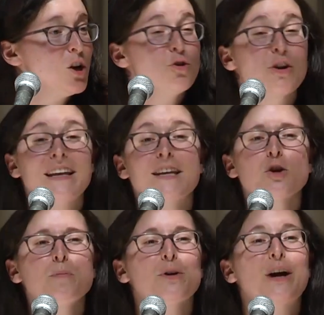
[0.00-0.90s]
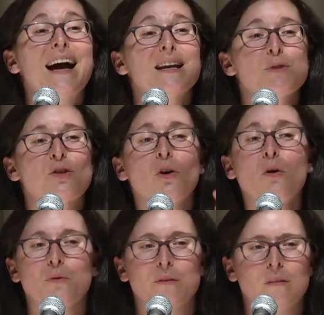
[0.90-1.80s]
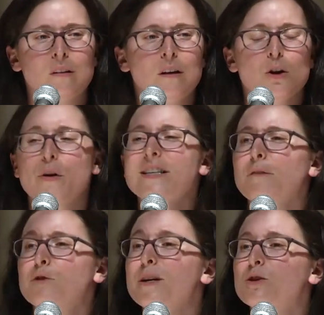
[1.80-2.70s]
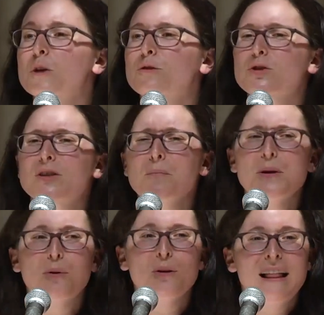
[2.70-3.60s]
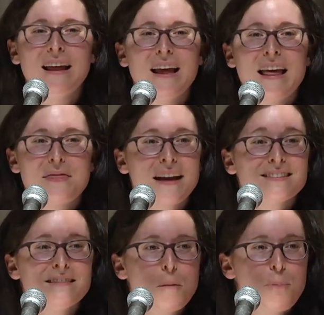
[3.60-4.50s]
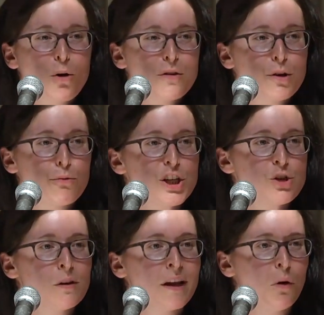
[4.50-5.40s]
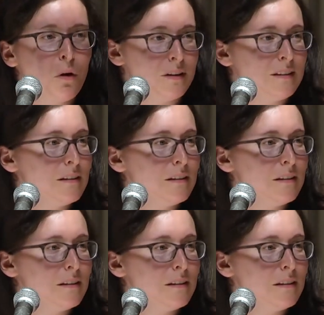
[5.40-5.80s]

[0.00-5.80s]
You're going to hear Birkat HaMazon, grace after meals, which for some people, that's not part of their ritual at all.